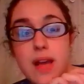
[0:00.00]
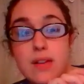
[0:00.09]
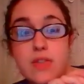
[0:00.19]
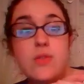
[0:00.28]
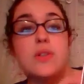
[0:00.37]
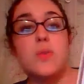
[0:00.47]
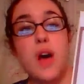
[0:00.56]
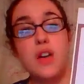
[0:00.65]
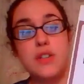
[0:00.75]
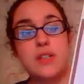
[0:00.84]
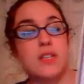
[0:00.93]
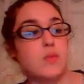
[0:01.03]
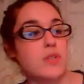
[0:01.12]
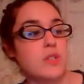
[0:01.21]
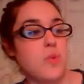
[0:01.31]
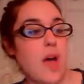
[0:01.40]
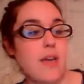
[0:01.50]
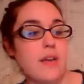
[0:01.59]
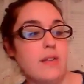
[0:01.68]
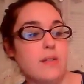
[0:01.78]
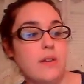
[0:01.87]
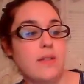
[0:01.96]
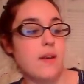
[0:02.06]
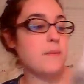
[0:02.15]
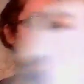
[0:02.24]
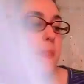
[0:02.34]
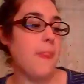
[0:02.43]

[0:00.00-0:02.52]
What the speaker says: as George Washington, which is why I included them.